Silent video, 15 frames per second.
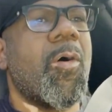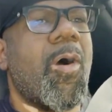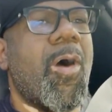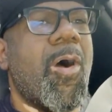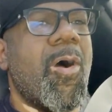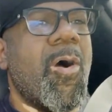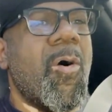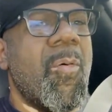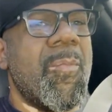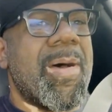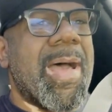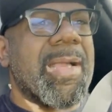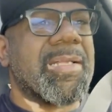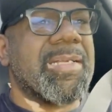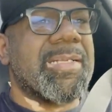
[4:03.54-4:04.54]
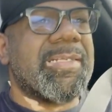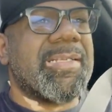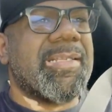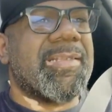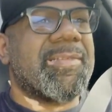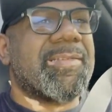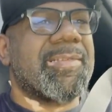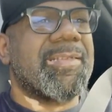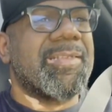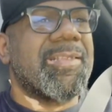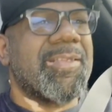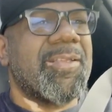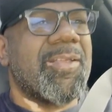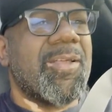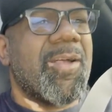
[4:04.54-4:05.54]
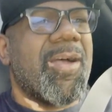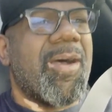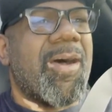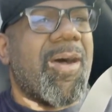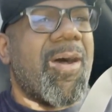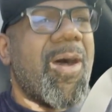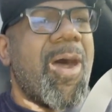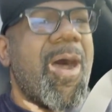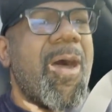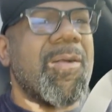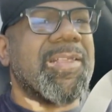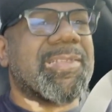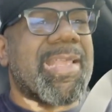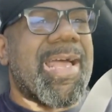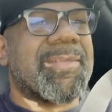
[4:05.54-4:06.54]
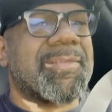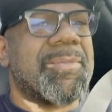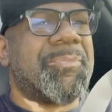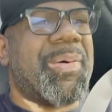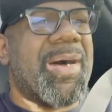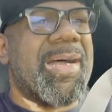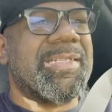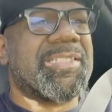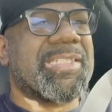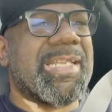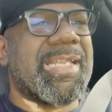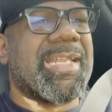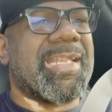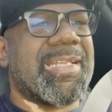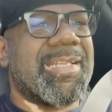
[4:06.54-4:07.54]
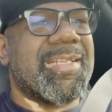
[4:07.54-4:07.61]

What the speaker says: Oh my goodness. Oh, it's got some punch in it.